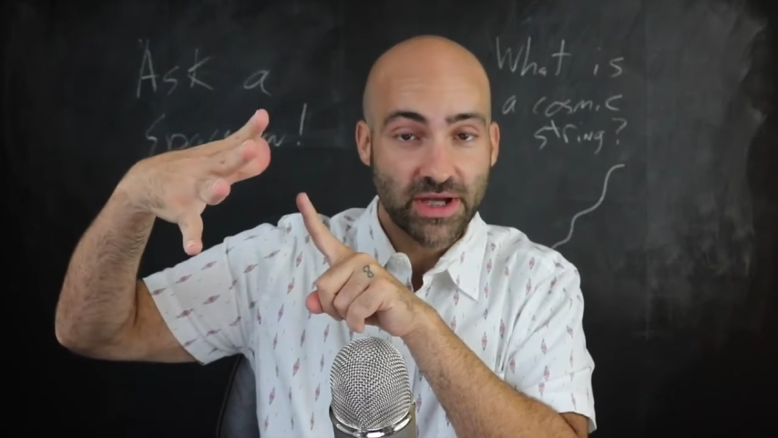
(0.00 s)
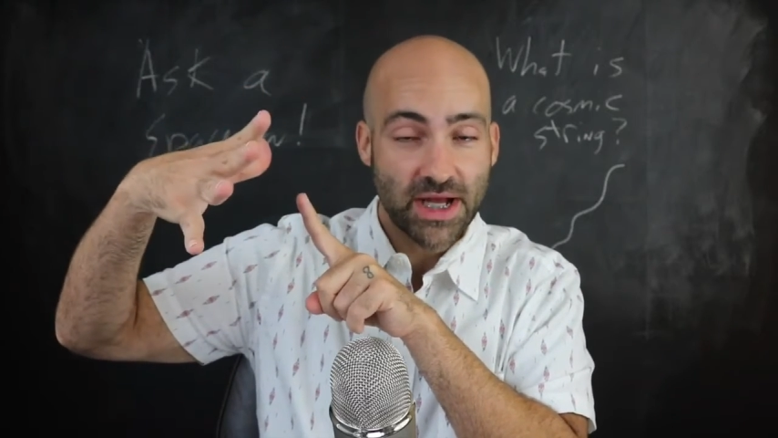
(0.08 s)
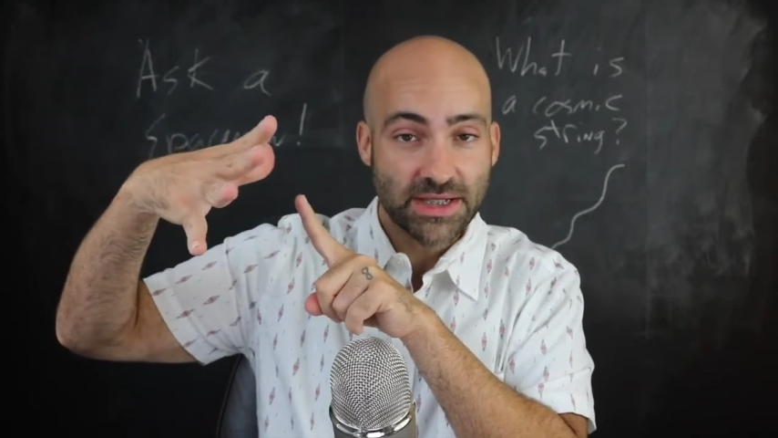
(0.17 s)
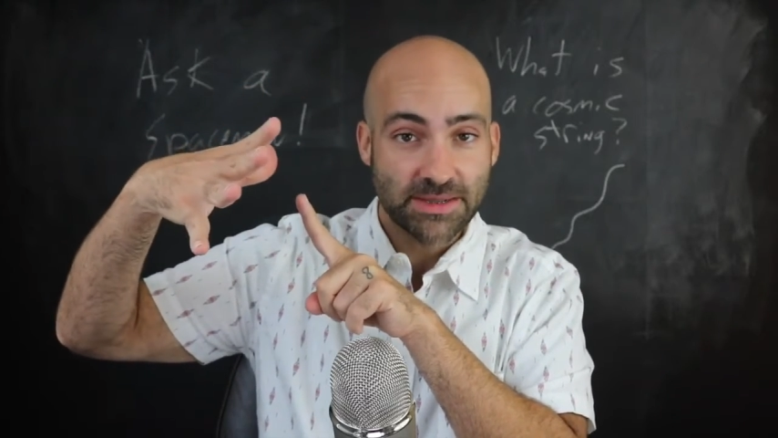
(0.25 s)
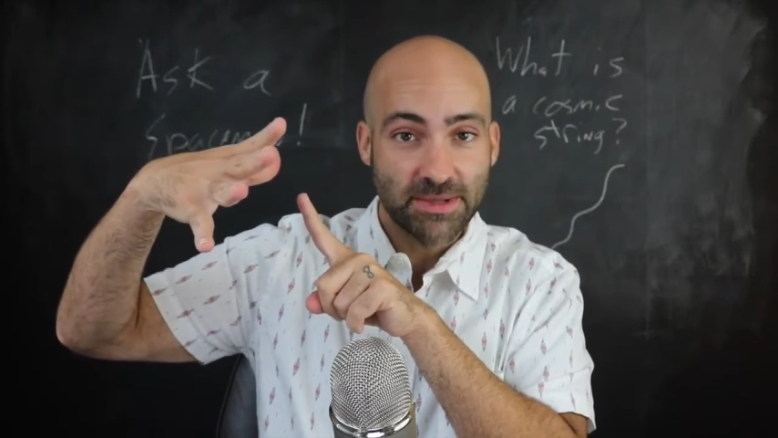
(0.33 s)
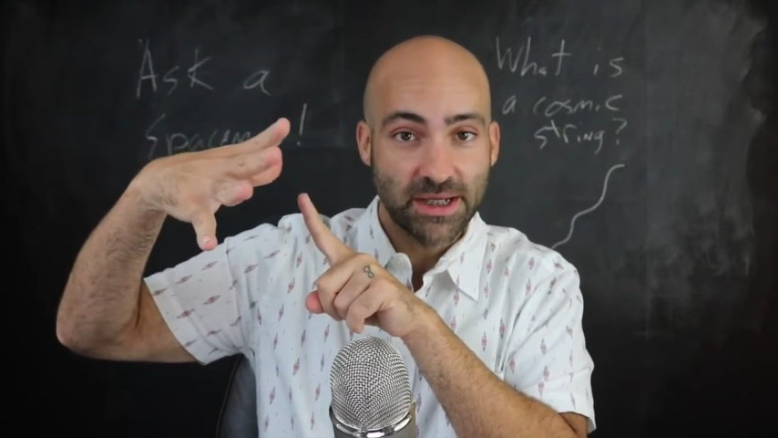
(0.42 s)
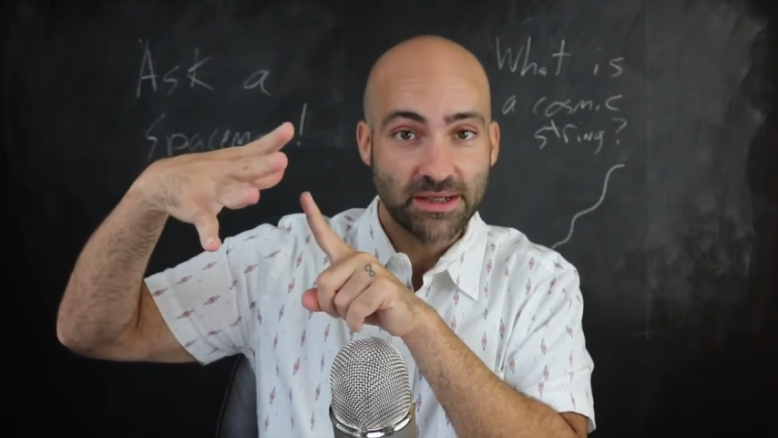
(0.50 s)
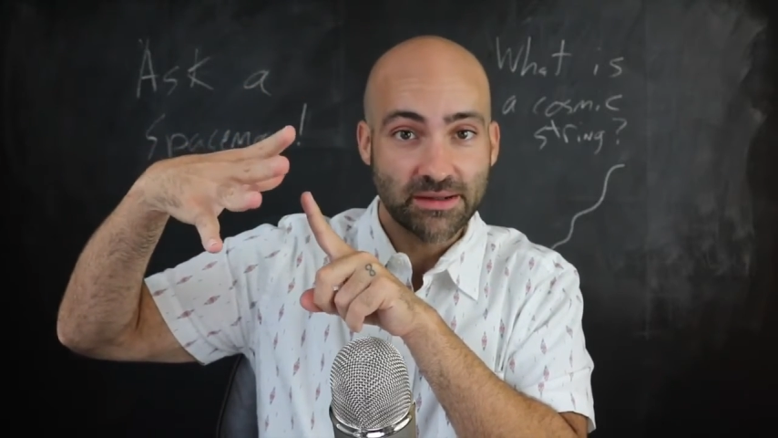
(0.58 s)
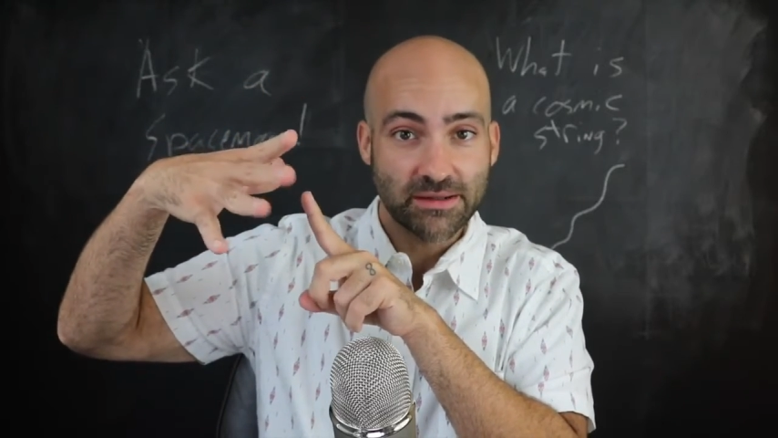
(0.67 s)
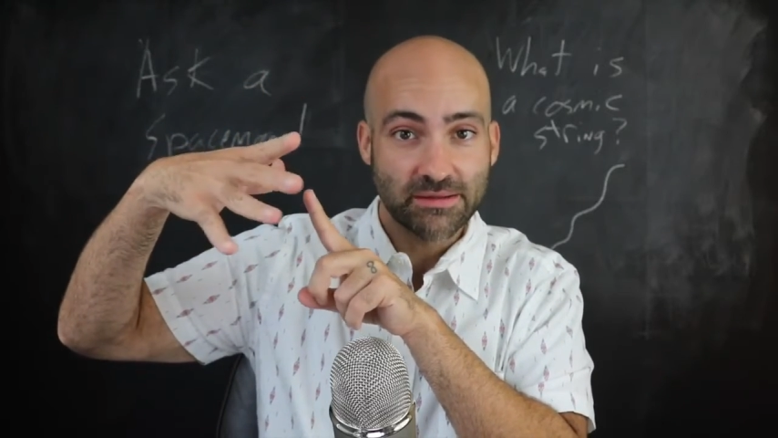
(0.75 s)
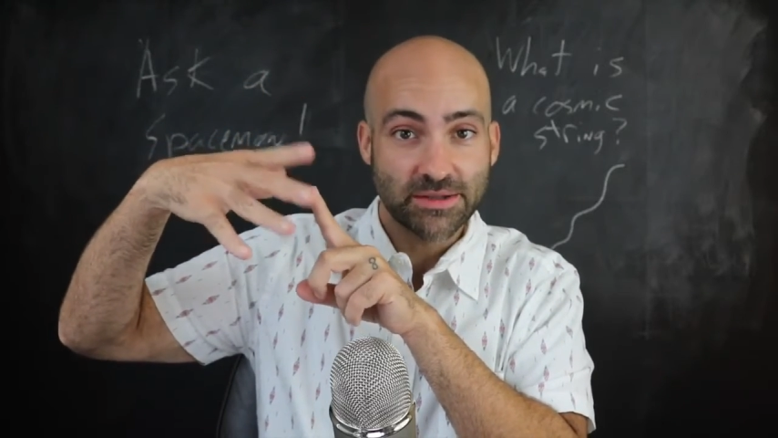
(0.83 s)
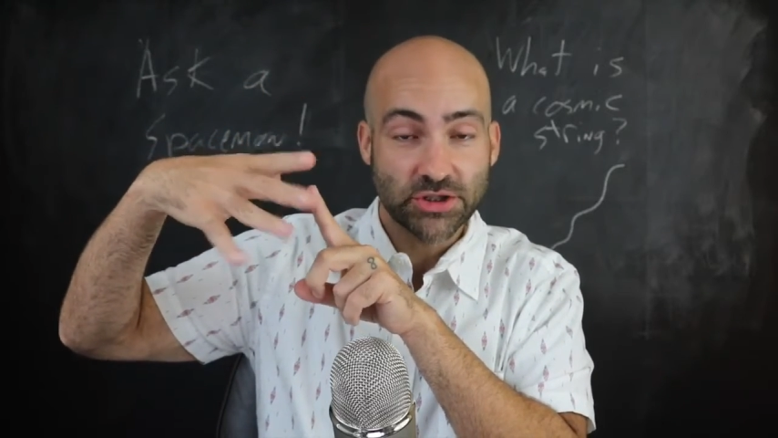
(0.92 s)

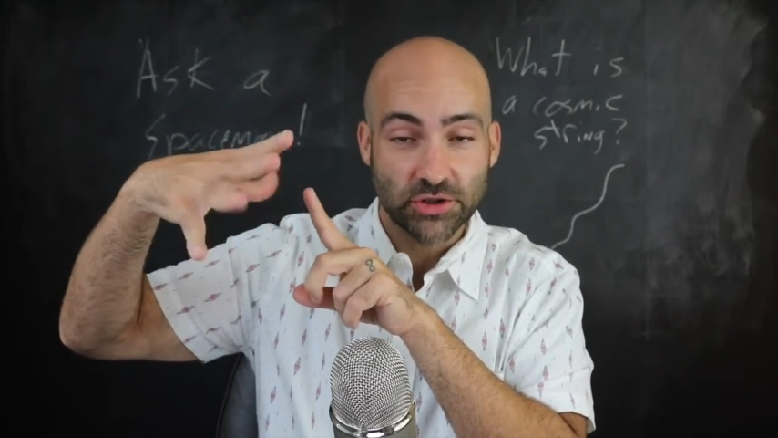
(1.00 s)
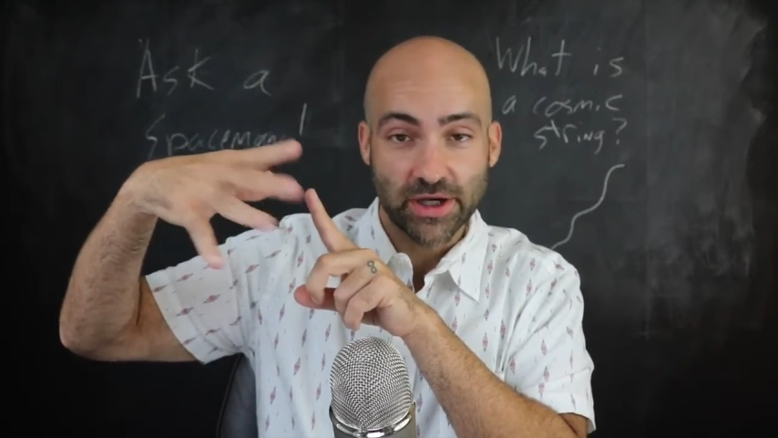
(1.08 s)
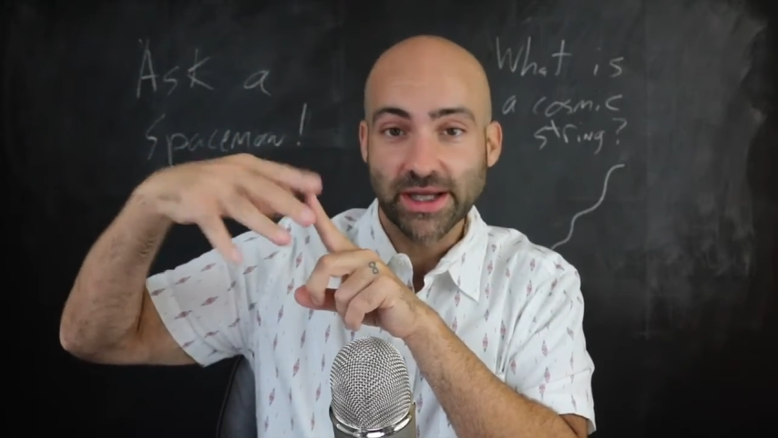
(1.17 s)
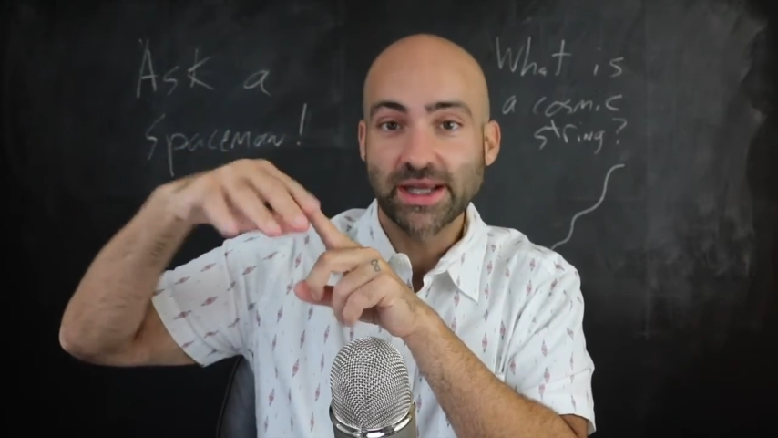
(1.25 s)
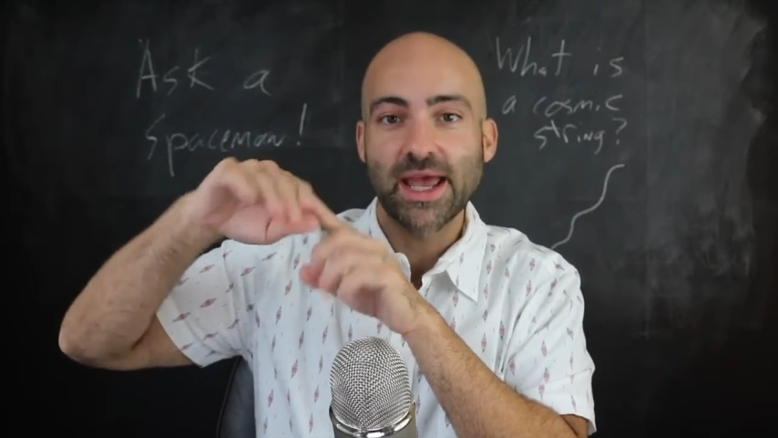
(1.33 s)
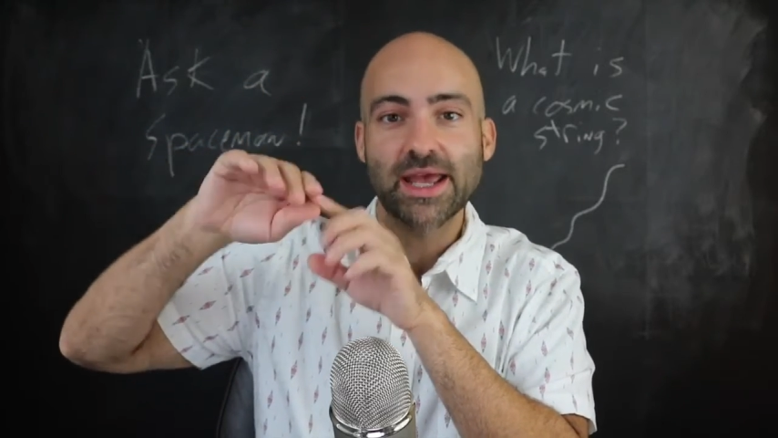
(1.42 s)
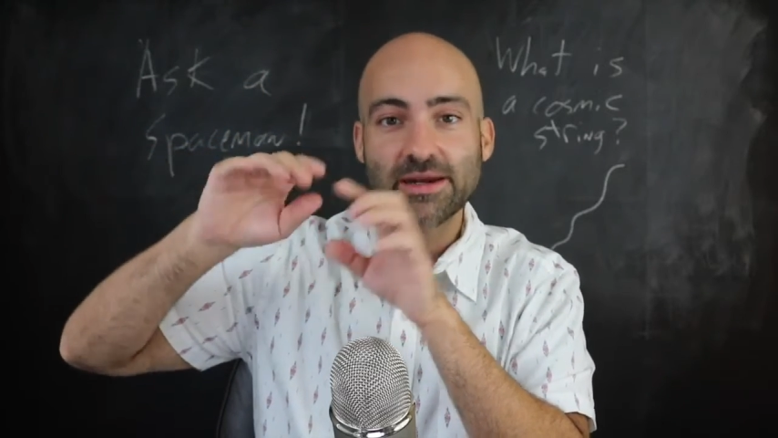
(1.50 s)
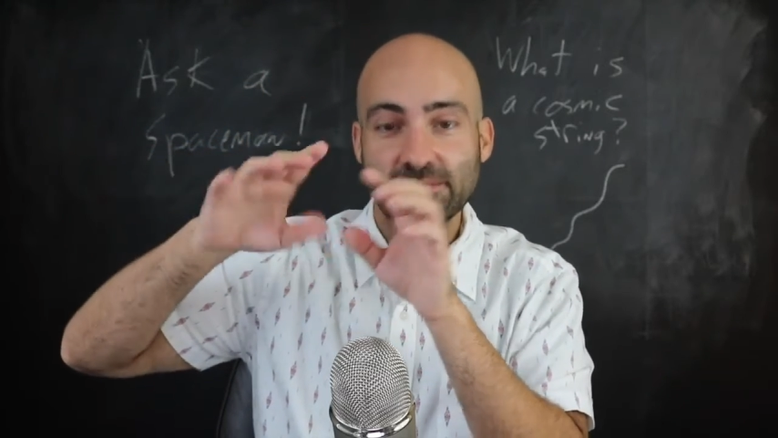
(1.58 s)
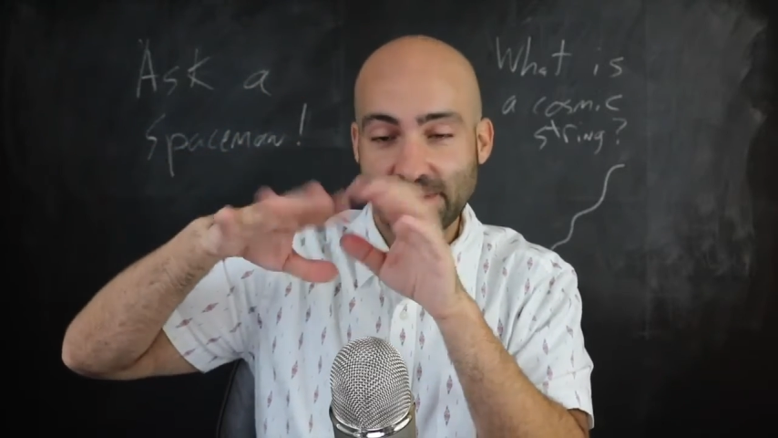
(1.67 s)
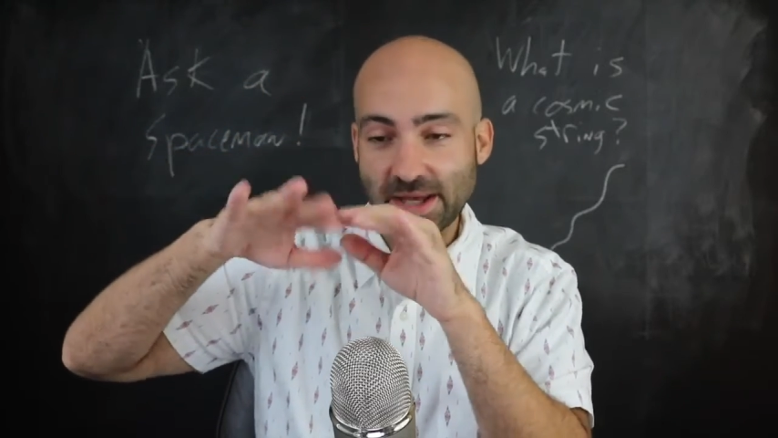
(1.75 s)
cosmic string, and,